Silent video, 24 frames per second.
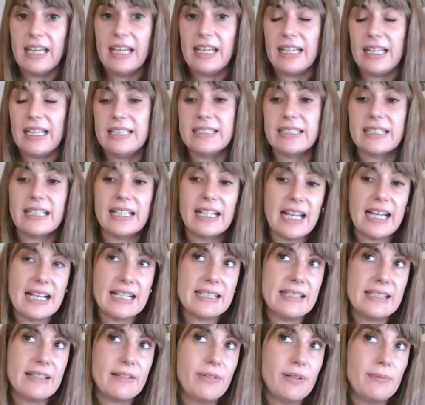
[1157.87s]
Each
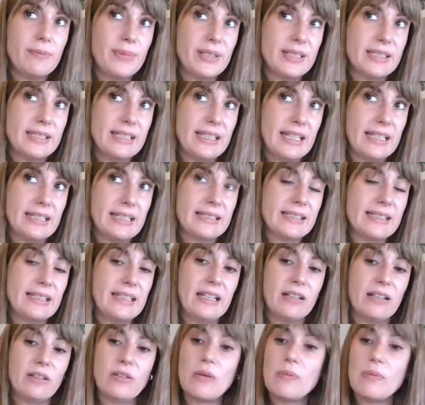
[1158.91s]
cluster represents
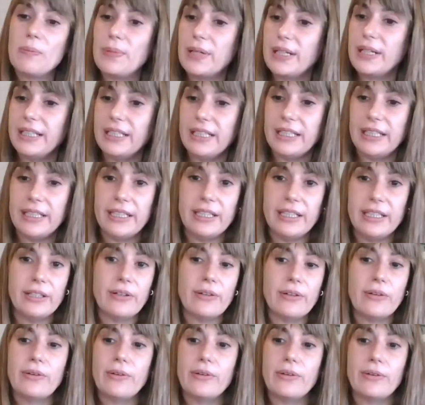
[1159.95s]
a company
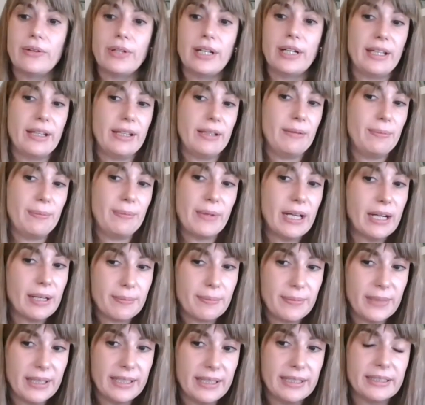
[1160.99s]
or a
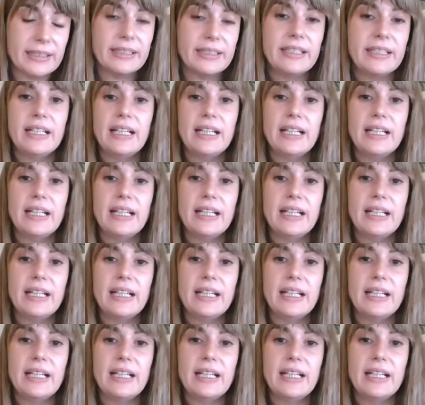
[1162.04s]
department,